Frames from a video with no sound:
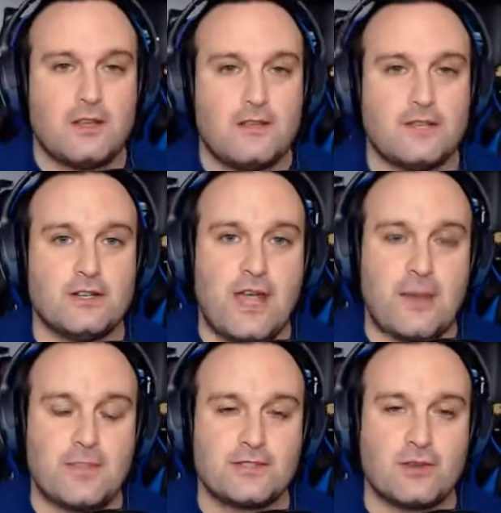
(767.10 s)
the
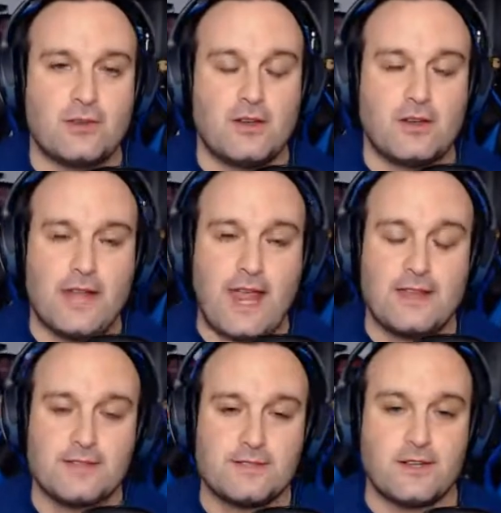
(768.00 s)
episode
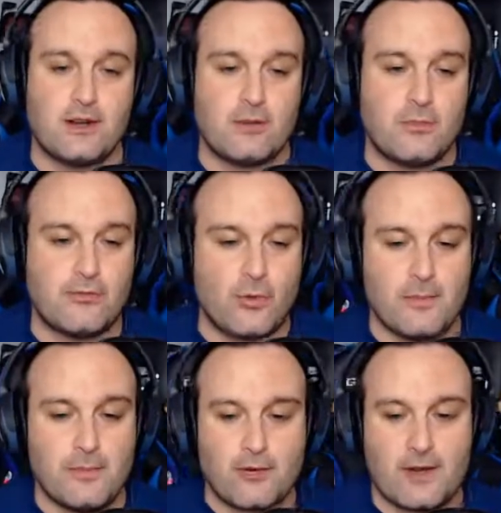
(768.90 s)
ends, before the
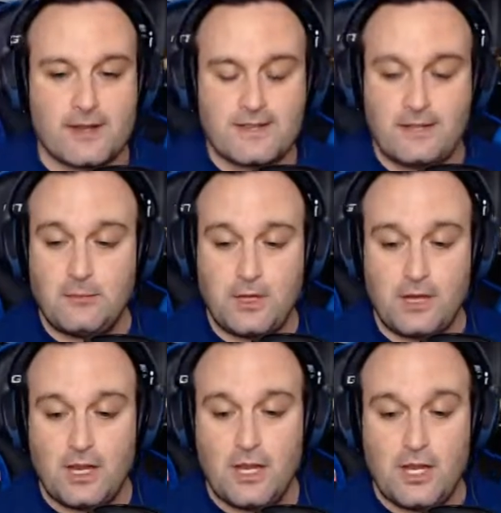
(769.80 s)
mid-credit scene.
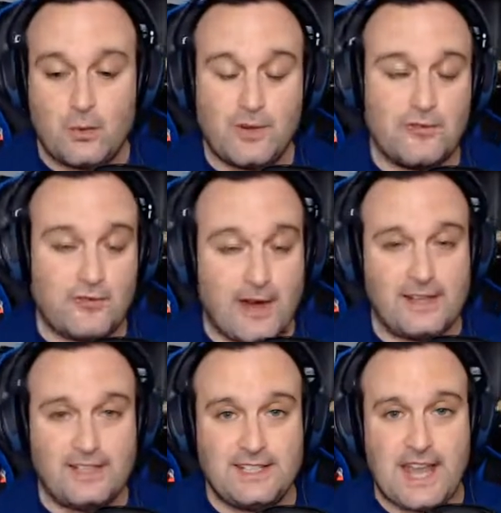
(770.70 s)
But we
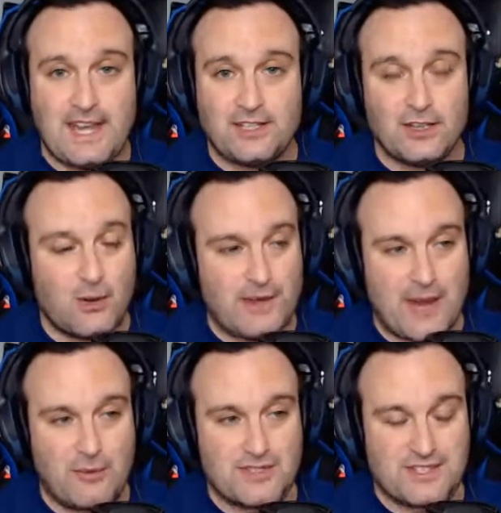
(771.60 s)
finally get, and
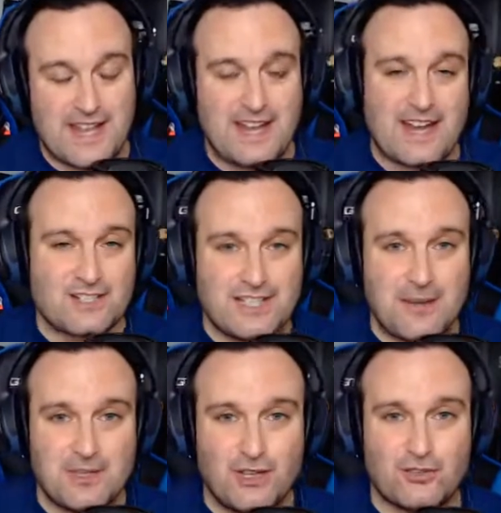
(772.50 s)
that actually
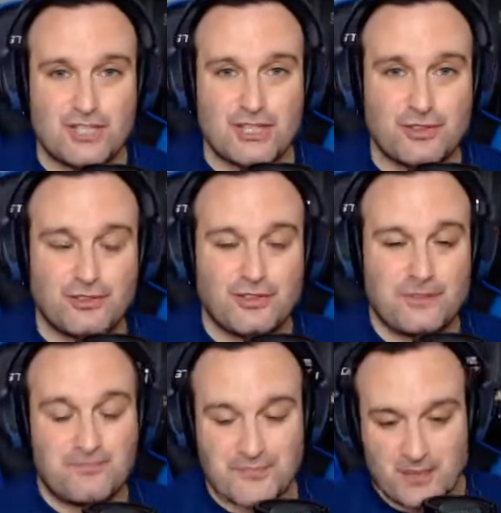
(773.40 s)
gave me a little chills.
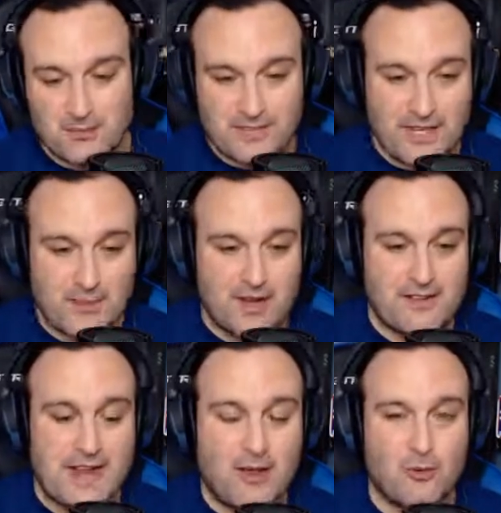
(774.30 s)
Thinking about it
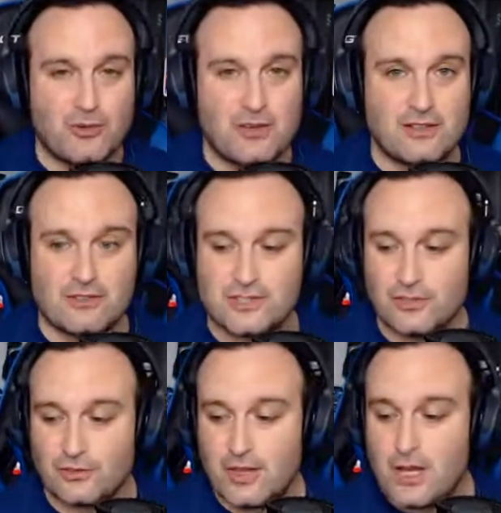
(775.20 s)
now, also got a little
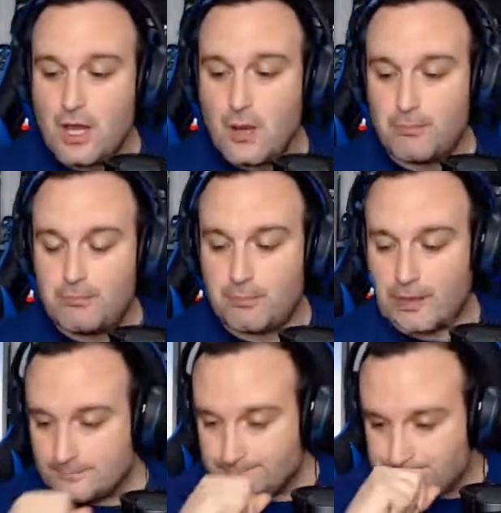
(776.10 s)
chills. But